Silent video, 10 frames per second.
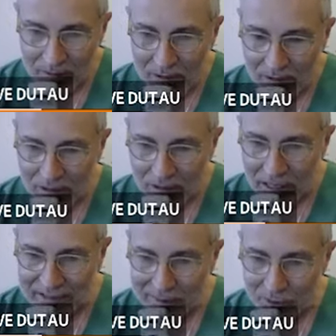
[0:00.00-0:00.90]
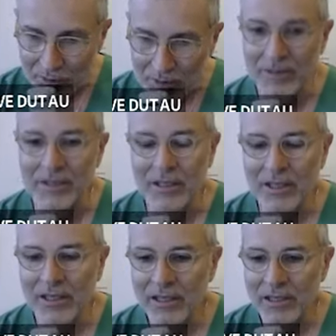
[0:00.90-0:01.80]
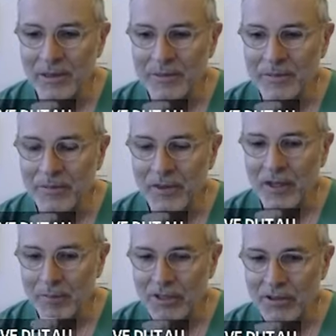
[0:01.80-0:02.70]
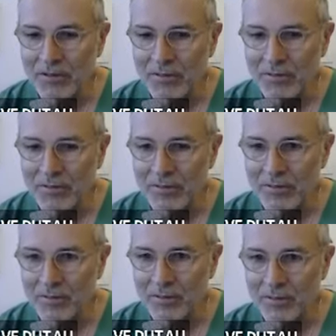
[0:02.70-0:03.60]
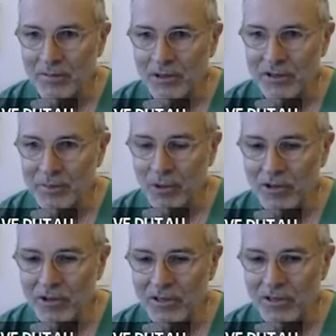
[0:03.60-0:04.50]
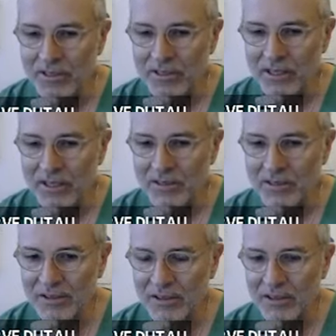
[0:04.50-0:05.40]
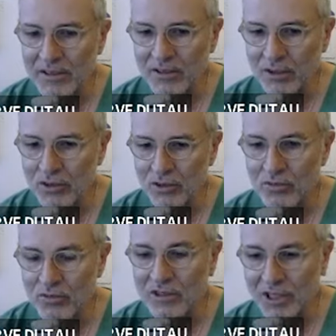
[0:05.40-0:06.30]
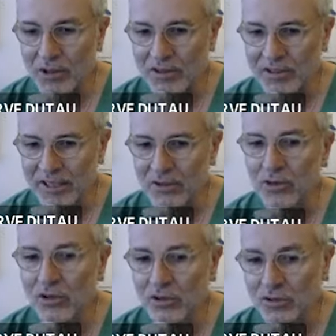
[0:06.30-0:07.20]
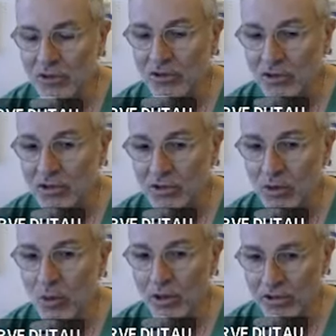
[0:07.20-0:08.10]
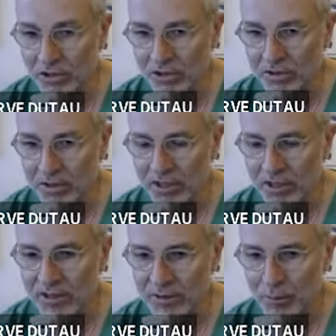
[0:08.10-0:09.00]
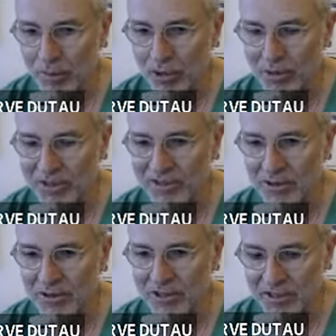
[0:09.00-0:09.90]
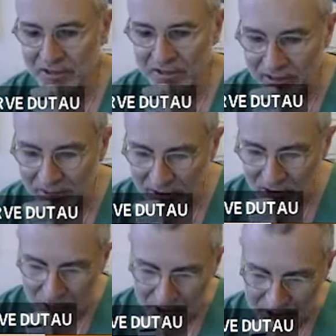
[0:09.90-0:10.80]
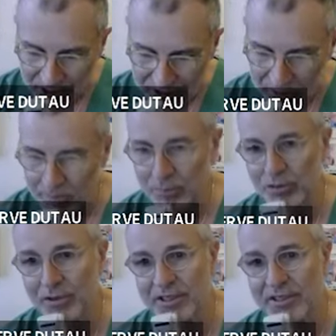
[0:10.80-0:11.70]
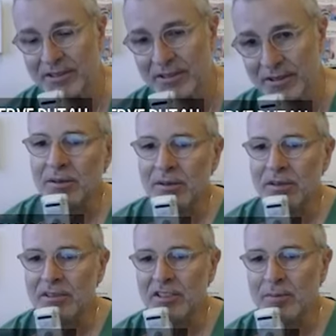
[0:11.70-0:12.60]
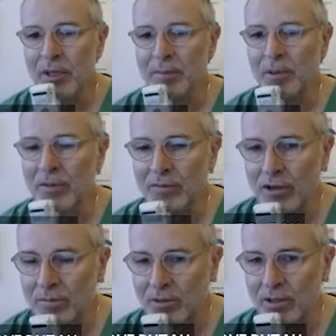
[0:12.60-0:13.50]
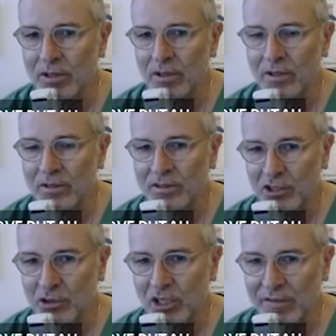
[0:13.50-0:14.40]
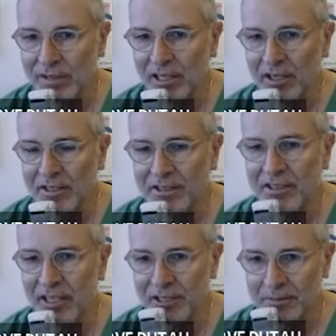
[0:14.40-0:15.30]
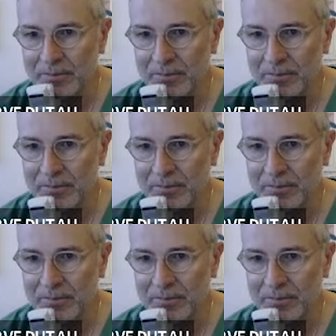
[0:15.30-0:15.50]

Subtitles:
acceptable. But most important is that the silicon stent does not worsen the primary stenosis, and the study has proven it. This paper from Sergio Cavaliere in Italy,